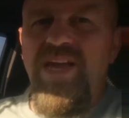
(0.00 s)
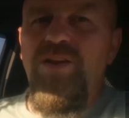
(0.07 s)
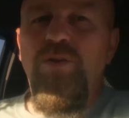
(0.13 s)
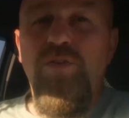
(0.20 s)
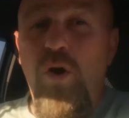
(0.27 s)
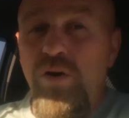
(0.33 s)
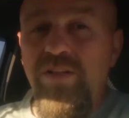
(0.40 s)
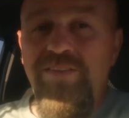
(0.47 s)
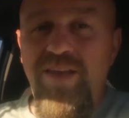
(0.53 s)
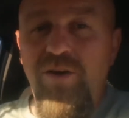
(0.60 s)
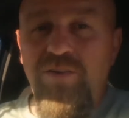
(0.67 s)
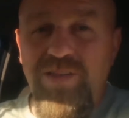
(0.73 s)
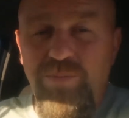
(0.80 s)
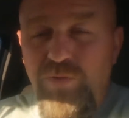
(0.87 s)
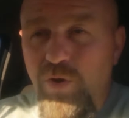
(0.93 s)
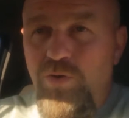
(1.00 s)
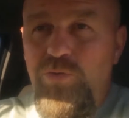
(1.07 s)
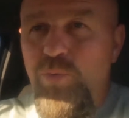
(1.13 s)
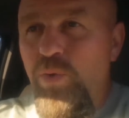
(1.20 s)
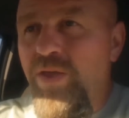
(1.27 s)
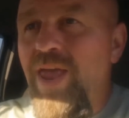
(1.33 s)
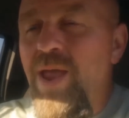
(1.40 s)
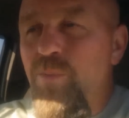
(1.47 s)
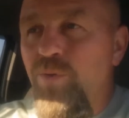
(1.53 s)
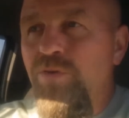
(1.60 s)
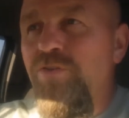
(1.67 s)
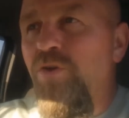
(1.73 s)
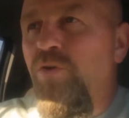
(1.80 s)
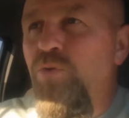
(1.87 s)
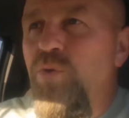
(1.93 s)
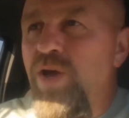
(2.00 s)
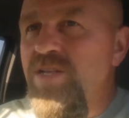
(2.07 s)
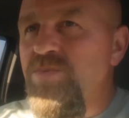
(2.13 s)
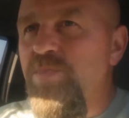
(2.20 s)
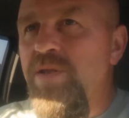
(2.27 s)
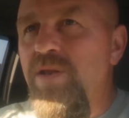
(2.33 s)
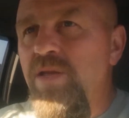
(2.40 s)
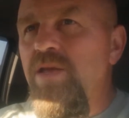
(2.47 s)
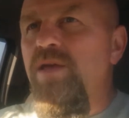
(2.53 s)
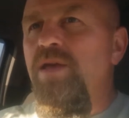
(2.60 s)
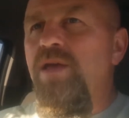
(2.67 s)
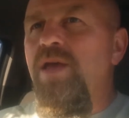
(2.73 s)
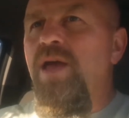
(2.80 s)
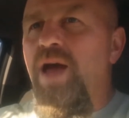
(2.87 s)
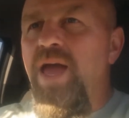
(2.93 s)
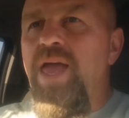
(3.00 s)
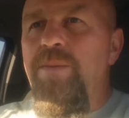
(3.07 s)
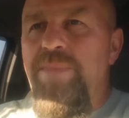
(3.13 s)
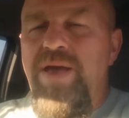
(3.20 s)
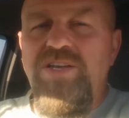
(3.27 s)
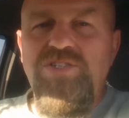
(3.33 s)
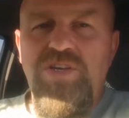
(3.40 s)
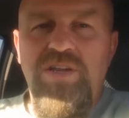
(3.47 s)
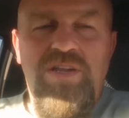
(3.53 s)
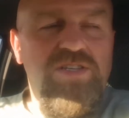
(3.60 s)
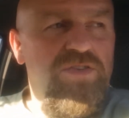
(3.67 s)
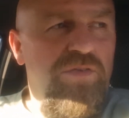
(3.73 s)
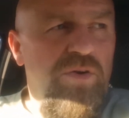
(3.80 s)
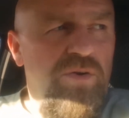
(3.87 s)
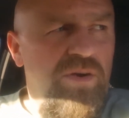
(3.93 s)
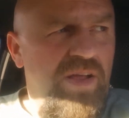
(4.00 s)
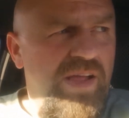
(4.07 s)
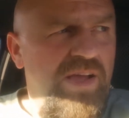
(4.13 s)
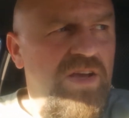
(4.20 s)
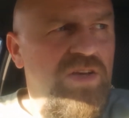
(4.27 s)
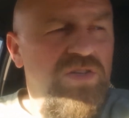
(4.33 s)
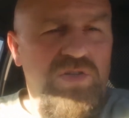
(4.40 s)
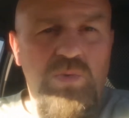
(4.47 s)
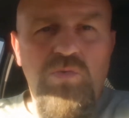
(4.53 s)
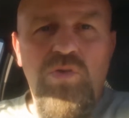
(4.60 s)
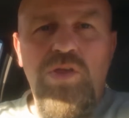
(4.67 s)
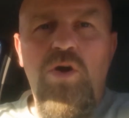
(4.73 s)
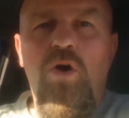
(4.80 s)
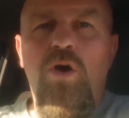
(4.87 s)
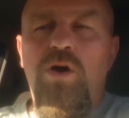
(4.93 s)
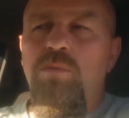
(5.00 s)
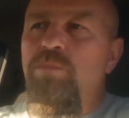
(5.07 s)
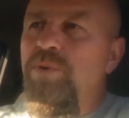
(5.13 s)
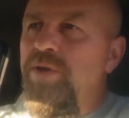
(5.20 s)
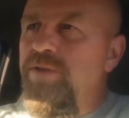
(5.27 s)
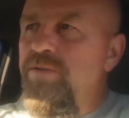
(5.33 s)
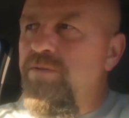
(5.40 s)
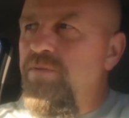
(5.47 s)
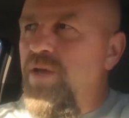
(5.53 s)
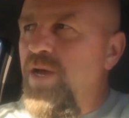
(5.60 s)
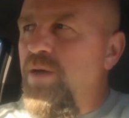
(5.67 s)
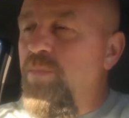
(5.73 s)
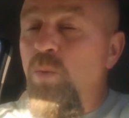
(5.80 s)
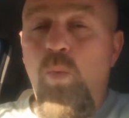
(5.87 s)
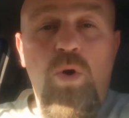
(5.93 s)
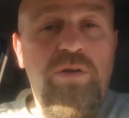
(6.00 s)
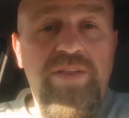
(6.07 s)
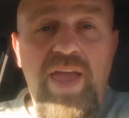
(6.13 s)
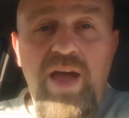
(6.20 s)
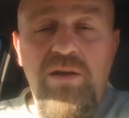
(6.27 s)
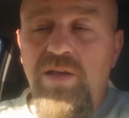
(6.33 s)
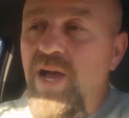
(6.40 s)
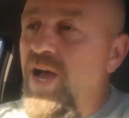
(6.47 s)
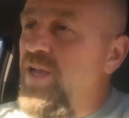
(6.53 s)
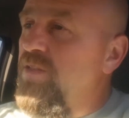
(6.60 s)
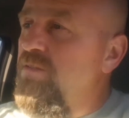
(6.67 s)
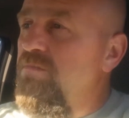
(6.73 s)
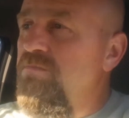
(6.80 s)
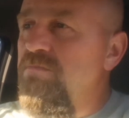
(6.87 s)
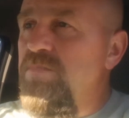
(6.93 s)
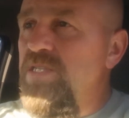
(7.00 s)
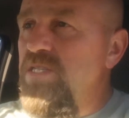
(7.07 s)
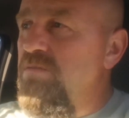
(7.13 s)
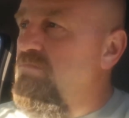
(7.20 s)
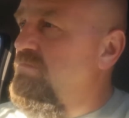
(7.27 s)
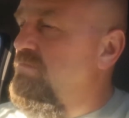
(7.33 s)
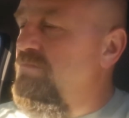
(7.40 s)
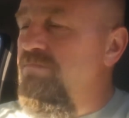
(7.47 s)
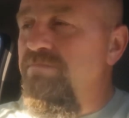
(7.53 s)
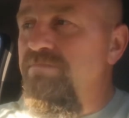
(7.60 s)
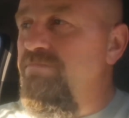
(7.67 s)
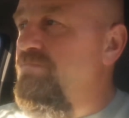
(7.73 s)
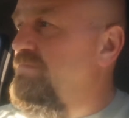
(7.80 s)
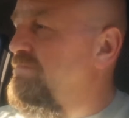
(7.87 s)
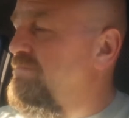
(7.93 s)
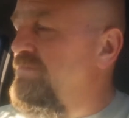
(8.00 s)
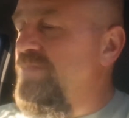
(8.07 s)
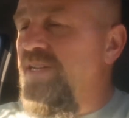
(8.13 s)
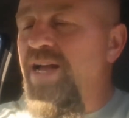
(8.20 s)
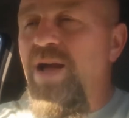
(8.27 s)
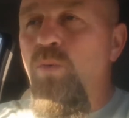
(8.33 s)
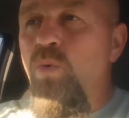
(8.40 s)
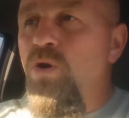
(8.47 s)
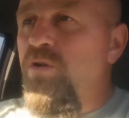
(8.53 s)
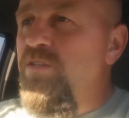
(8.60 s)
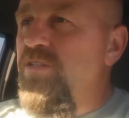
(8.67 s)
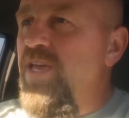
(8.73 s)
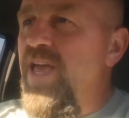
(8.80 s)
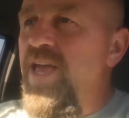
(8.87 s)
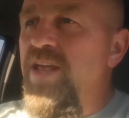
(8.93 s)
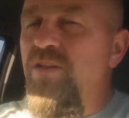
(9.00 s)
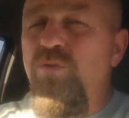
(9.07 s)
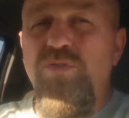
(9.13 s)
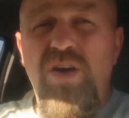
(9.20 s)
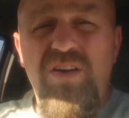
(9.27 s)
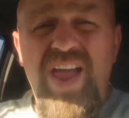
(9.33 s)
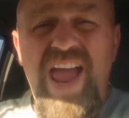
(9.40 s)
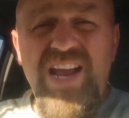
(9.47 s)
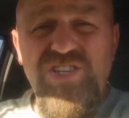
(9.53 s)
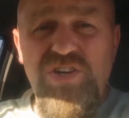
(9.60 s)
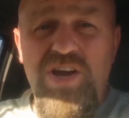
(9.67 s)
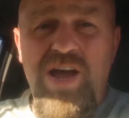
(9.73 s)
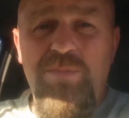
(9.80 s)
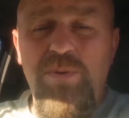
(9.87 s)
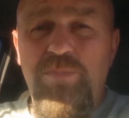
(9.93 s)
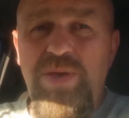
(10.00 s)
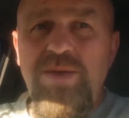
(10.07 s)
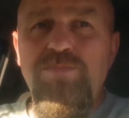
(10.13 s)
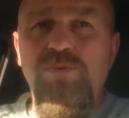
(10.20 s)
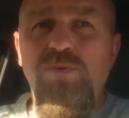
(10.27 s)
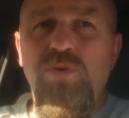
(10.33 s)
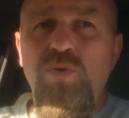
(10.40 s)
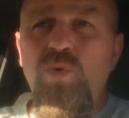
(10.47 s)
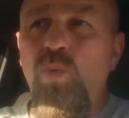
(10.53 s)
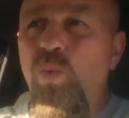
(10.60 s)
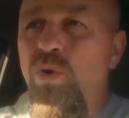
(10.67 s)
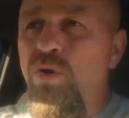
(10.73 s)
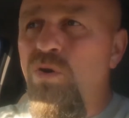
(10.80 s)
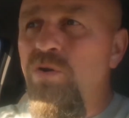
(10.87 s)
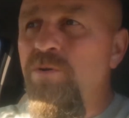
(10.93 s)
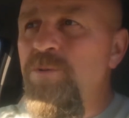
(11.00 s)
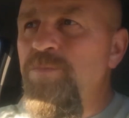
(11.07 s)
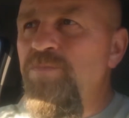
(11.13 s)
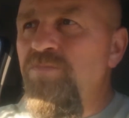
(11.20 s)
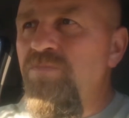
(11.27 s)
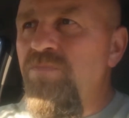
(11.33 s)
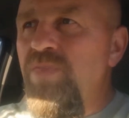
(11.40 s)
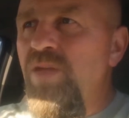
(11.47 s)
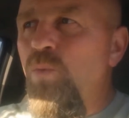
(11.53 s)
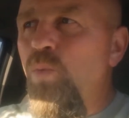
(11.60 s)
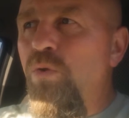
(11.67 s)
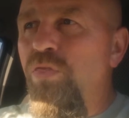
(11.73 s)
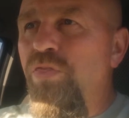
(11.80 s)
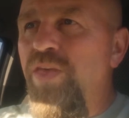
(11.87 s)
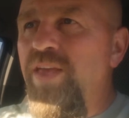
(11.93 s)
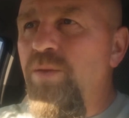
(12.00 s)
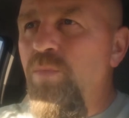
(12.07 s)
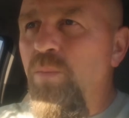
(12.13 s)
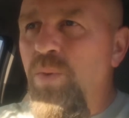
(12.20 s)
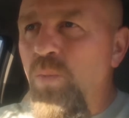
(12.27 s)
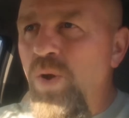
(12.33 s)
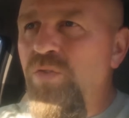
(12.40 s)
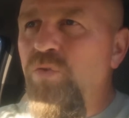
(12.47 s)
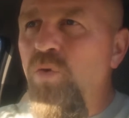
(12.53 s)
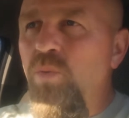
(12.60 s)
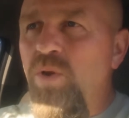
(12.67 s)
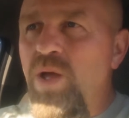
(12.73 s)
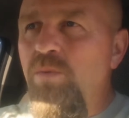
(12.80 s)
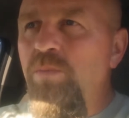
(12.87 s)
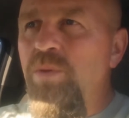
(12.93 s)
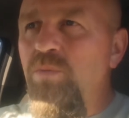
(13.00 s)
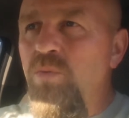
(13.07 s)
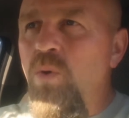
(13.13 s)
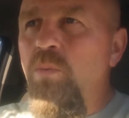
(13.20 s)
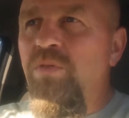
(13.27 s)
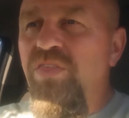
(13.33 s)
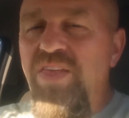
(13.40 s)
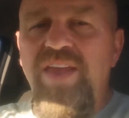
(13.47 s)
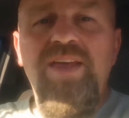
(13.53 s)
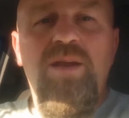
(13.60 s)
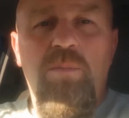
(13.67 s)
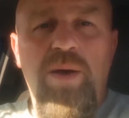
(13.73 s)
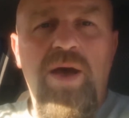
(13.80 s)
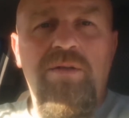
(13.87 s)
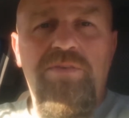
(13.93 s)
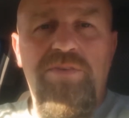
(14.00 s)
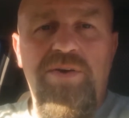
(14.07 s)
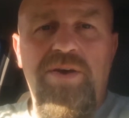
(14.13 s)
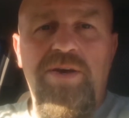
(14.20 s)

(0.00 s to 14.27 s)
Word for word: And it's hard to tell because I'm talking to a camera and telling you guys, but I am actually an introvert. So it was really hard, but um, it worked out. God, God worked, and there was actually a couple of people who were were thinking when we went to them. A couple of people were thinking about.